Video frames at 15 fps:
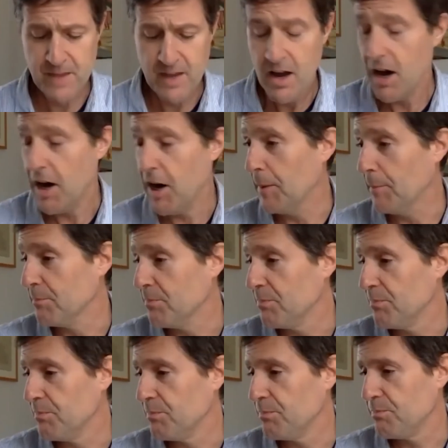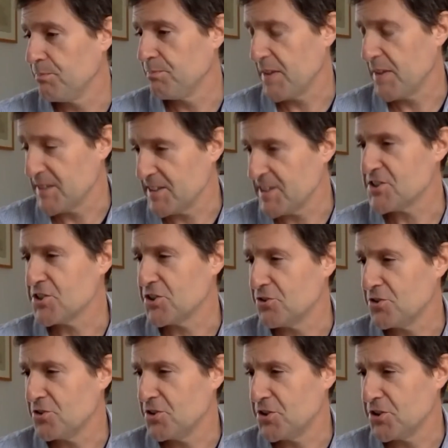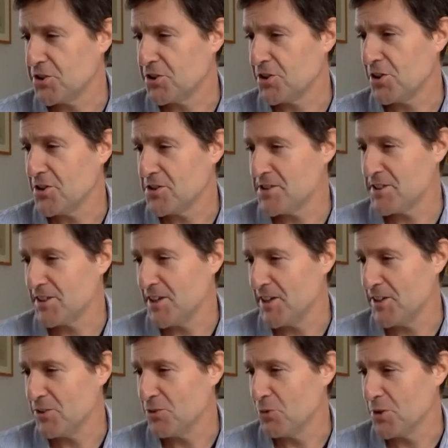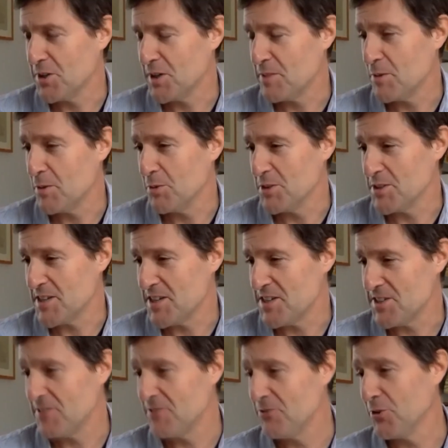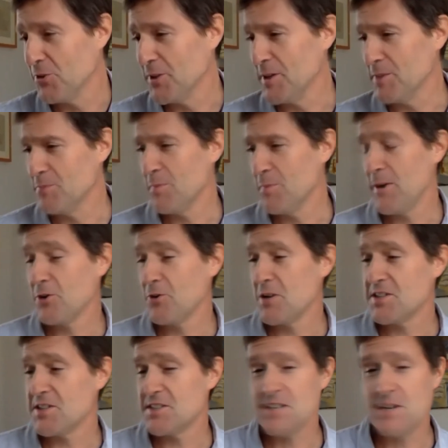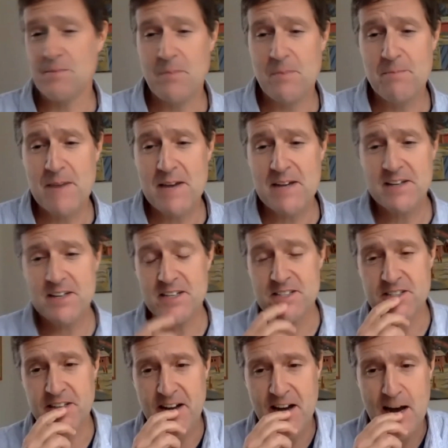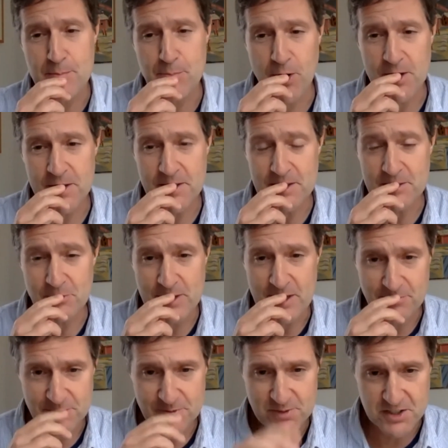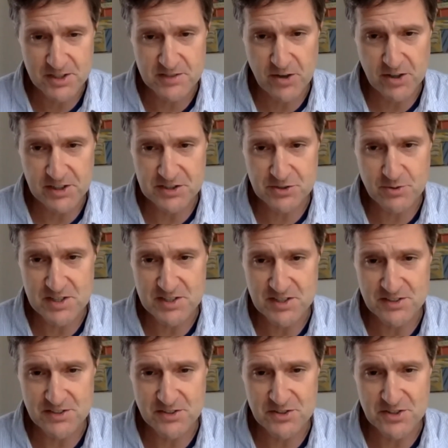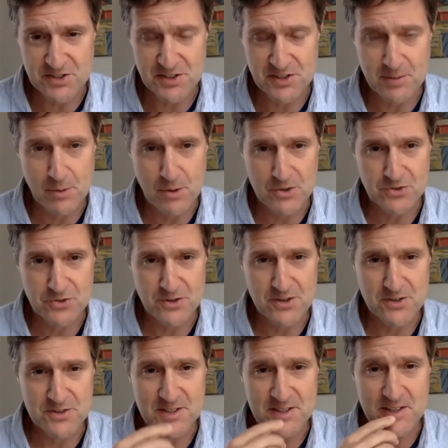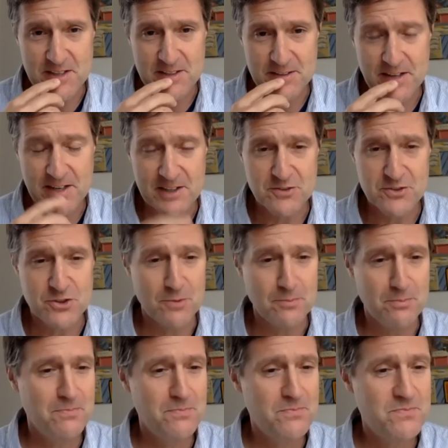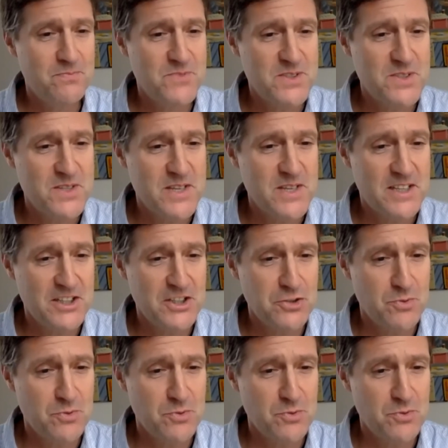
I think that's a good closing line, the wartime mobilization. For the prepared questions, Megha is going to hop on, and we have tons of audience questions, so she's going to marshal those and kind of start hitting you with